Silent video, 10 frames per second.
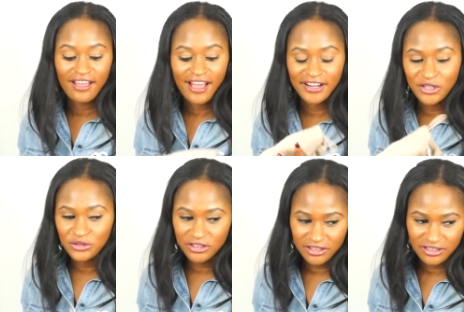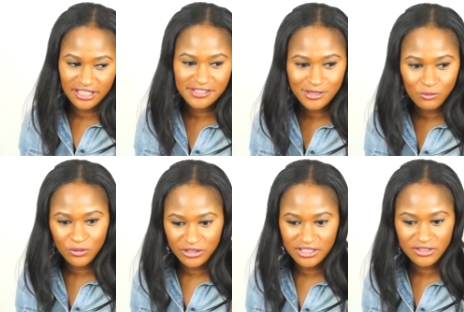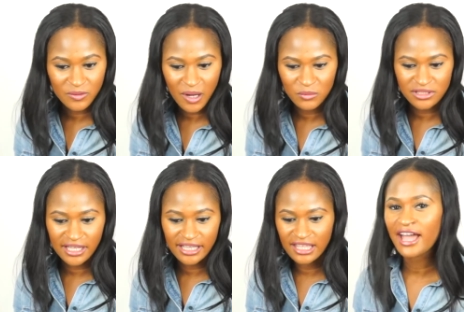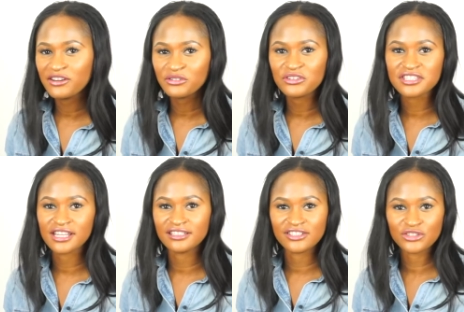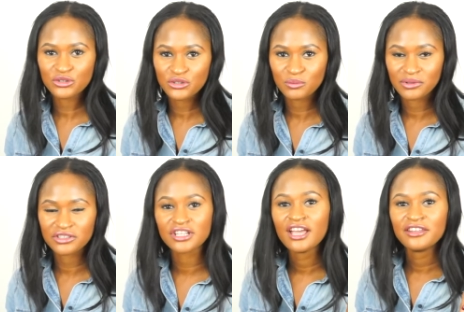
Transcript: I know the other day someone on Instagram was like, I don't understand these YouTubers.